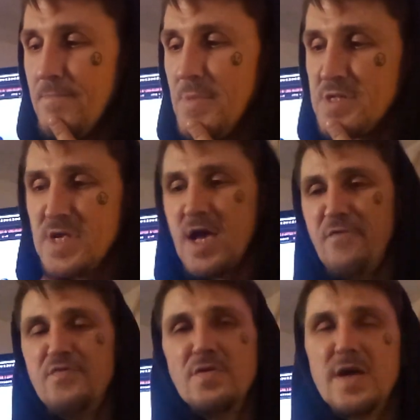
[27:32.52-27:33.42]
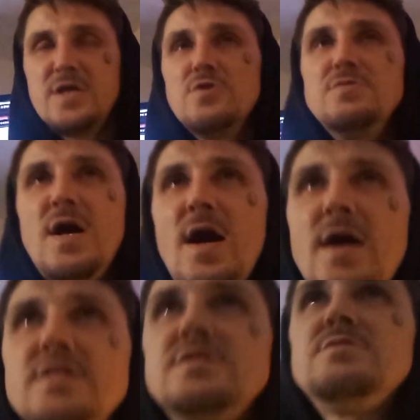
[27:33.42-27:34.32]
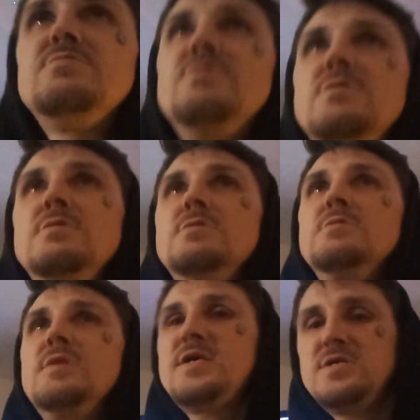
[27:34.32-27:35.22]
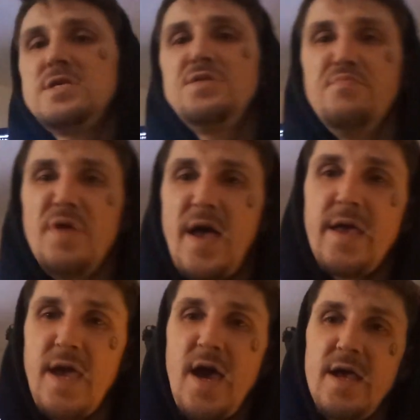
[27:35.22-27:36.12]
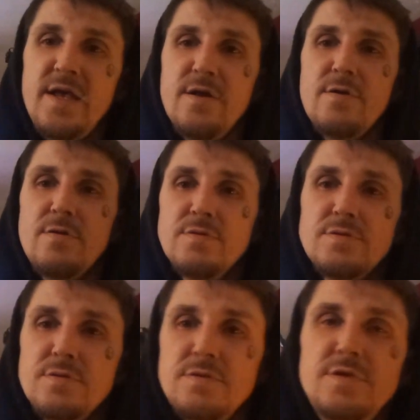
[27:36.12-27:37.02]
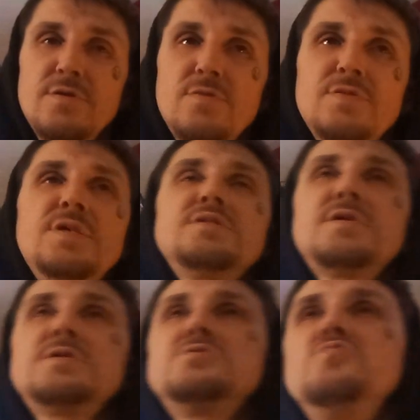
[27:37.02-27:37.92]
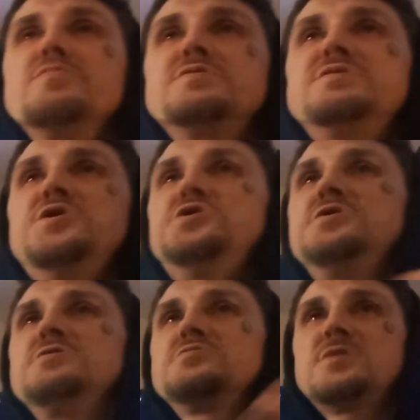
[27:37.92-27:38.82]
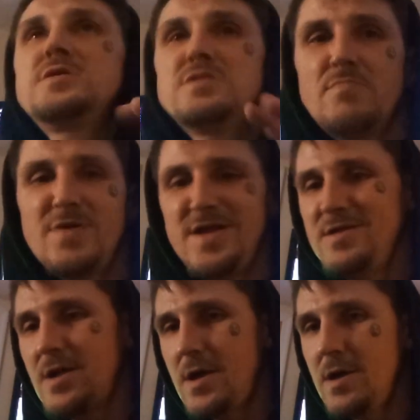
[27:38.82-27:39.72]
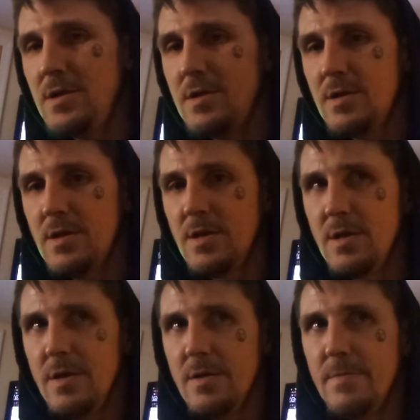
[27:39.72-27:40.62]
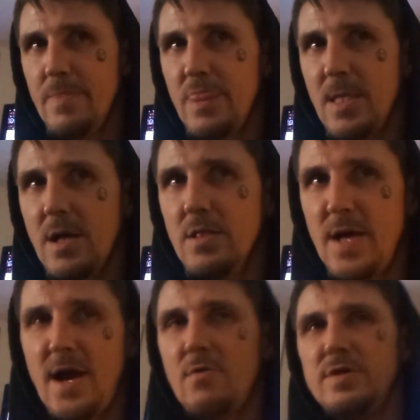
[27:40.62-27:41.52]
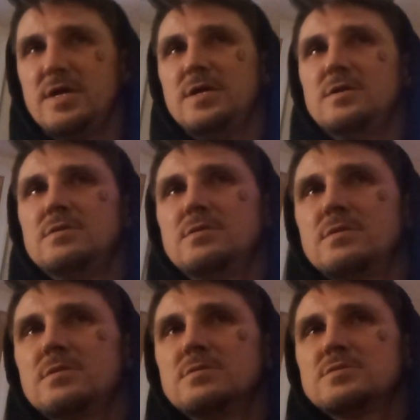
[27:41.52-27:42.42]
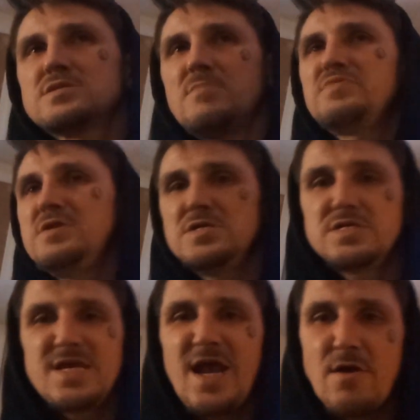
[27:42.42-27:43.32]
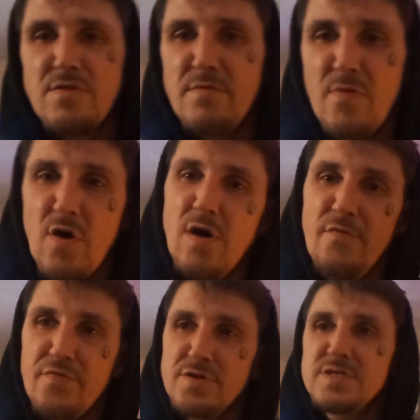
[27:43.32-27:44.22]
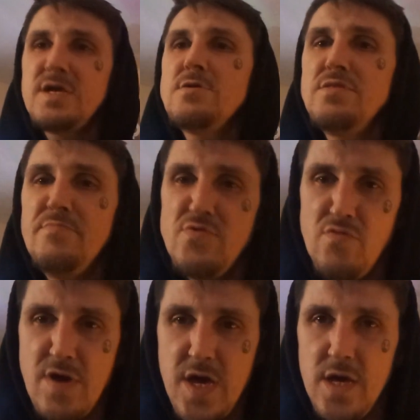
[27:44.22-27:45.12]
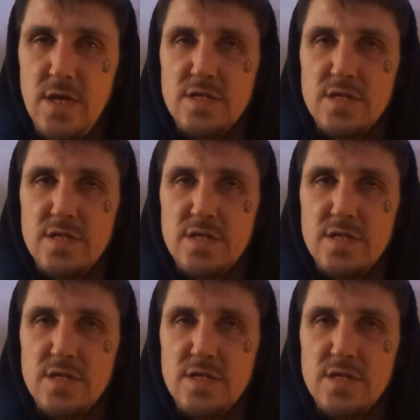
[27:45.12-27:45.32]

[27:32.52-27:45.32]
It's like, I feel like you're not, like, you see the black cat here, and that's like superstition. It's like somebody not allowing something to scare them off or scare them away.